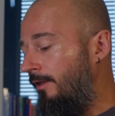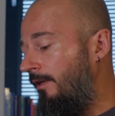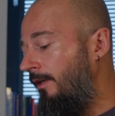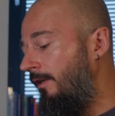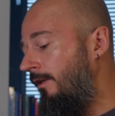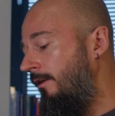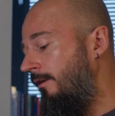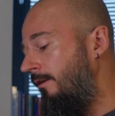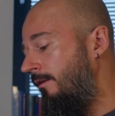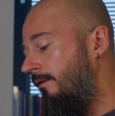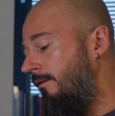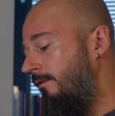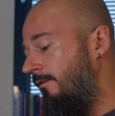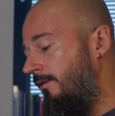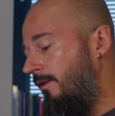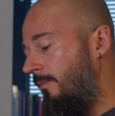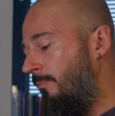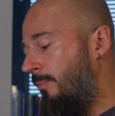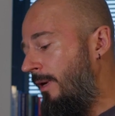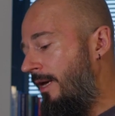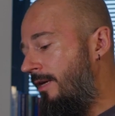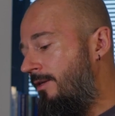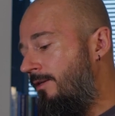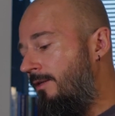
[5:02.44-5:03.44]
here, the
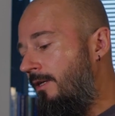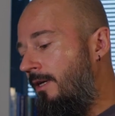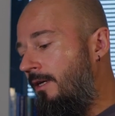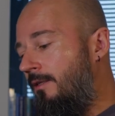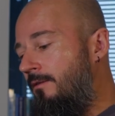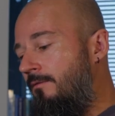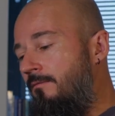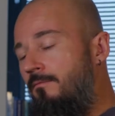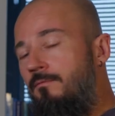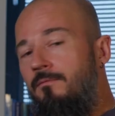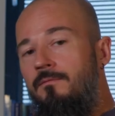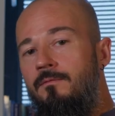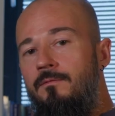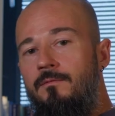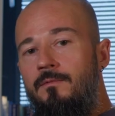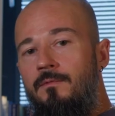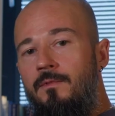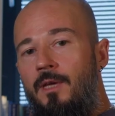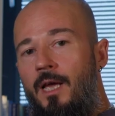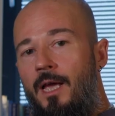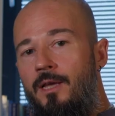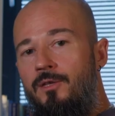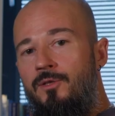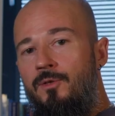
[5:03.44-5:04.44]
bass line
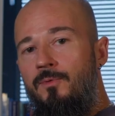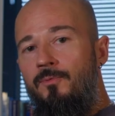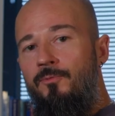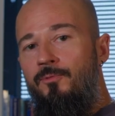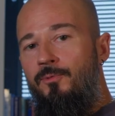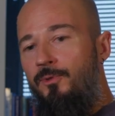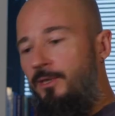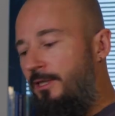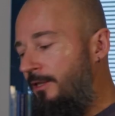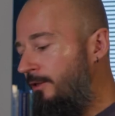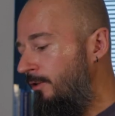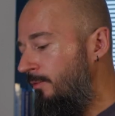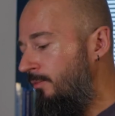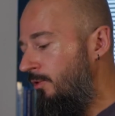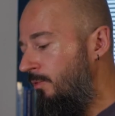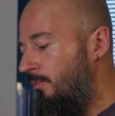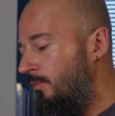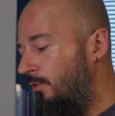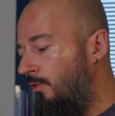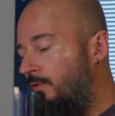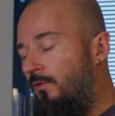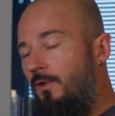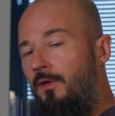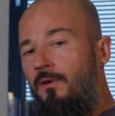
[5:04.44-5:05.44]
has some freedom to
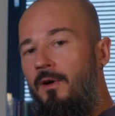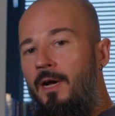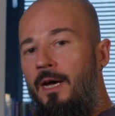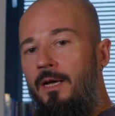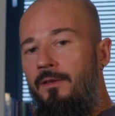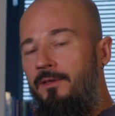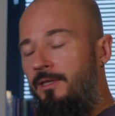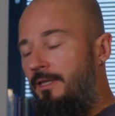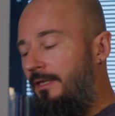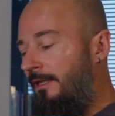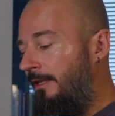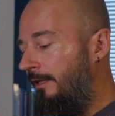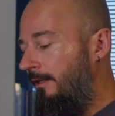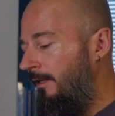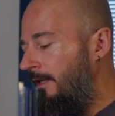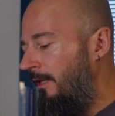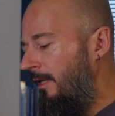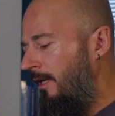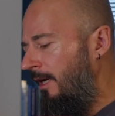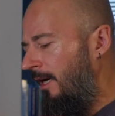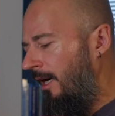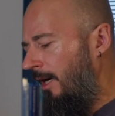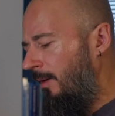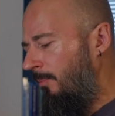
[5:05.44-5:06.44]
move around here.
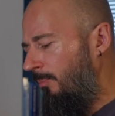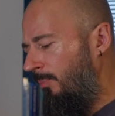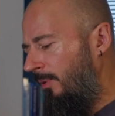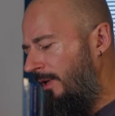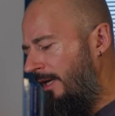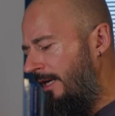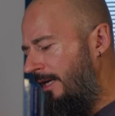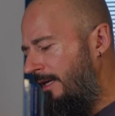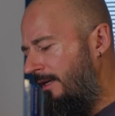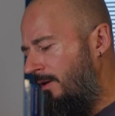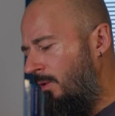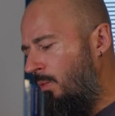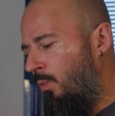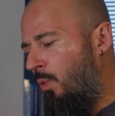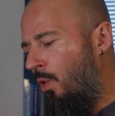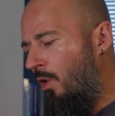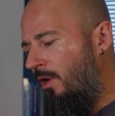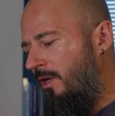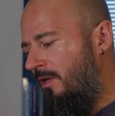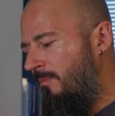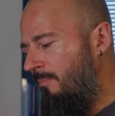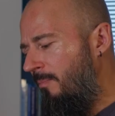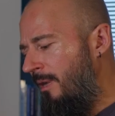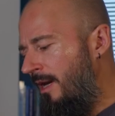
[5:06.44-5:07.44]
I'm playing a
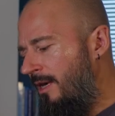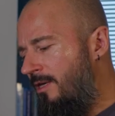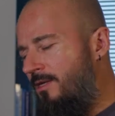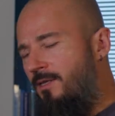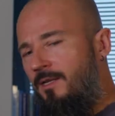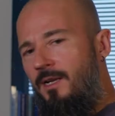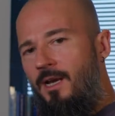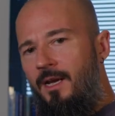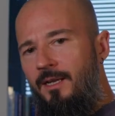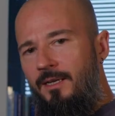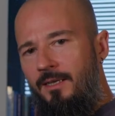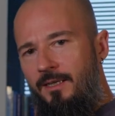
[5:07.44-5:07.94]
walking bass line